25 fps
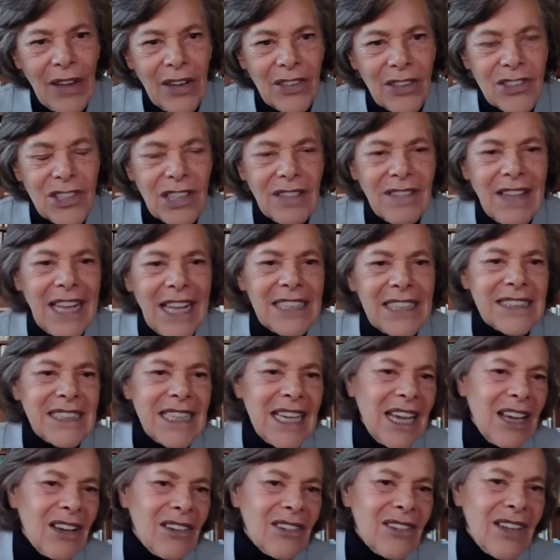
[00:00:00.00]
So that's
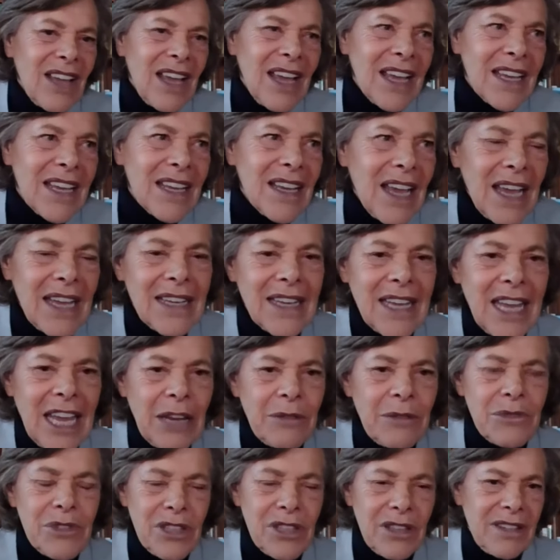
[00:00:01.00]
how I
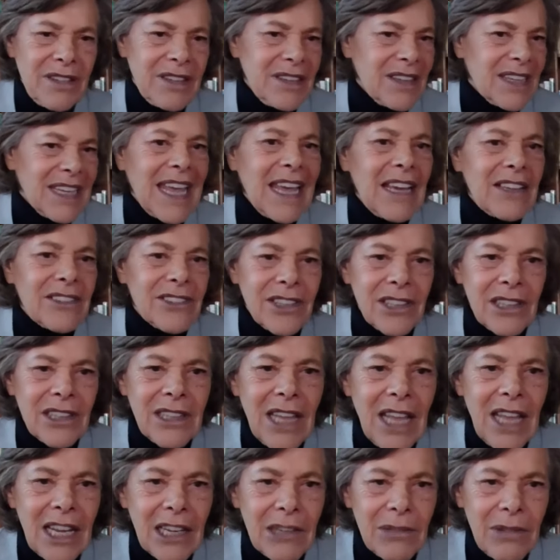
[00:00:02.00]
came to the
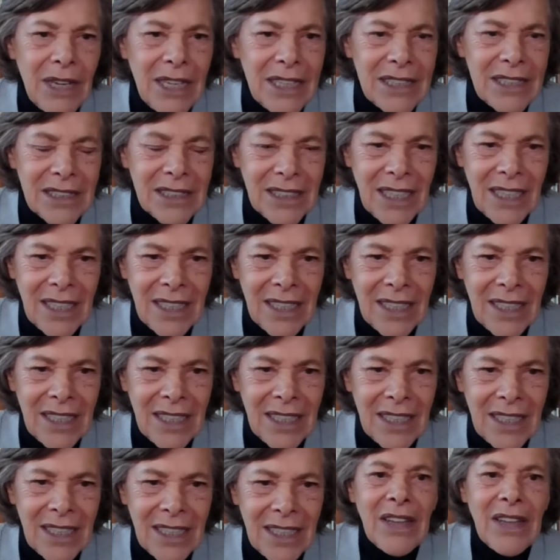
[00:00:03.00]
counterclockwise study.